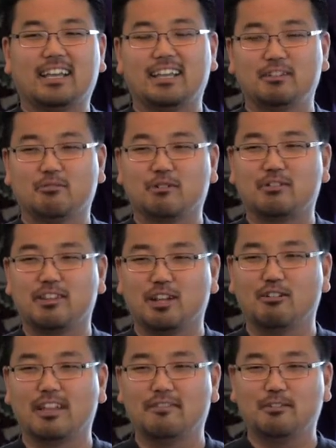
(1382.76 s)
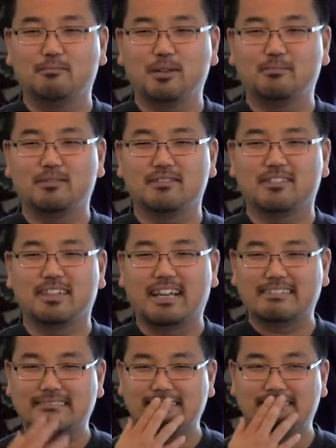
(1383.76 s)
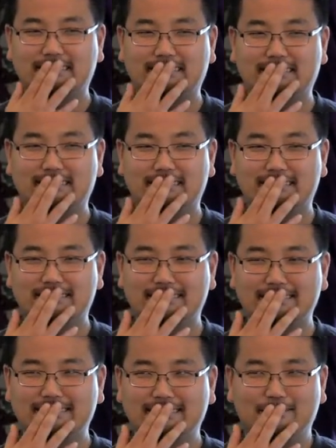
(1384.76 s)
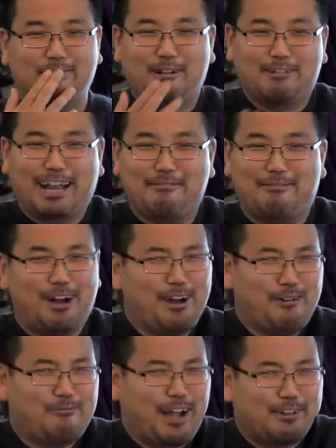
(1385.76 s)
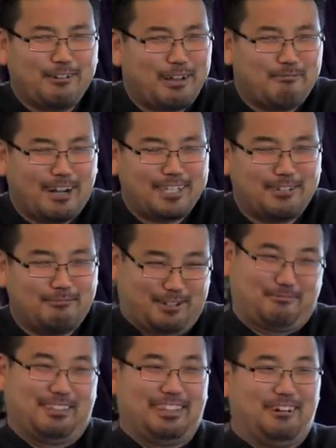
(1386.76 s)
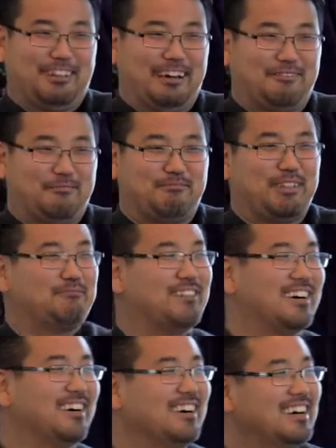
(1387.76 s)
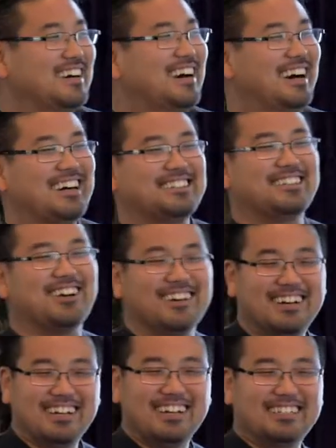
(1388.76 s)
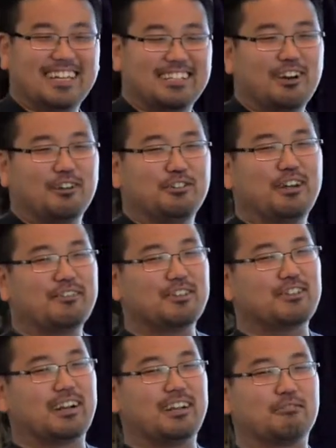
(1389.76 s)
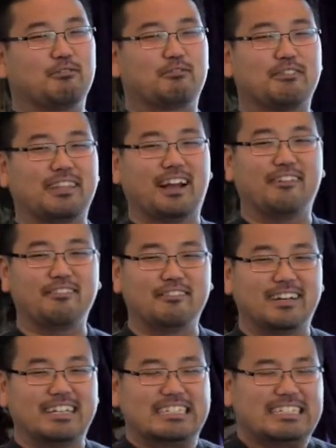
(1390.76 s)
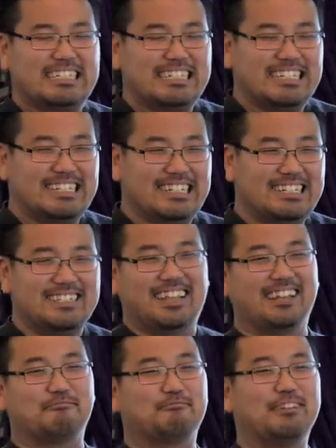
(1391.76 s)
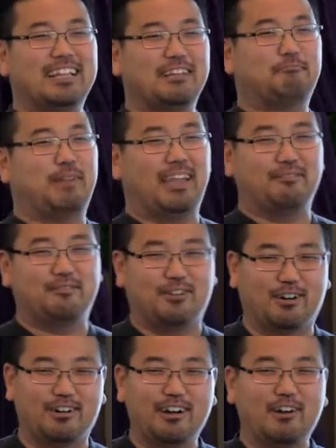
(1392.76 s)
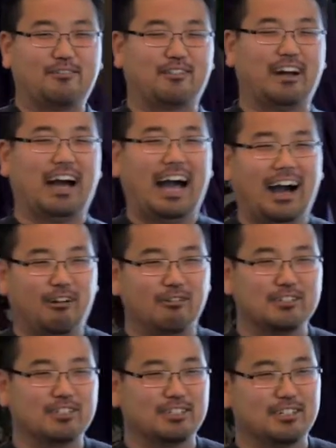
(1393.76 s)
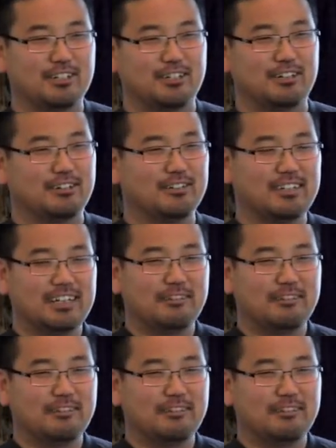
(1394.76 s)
can you work with low-level people? They're like, ooh, why do I want to work with low-level people? So it's like, no, you have to learn how to work with everyone. Ooh, that's really painful for an owl to do,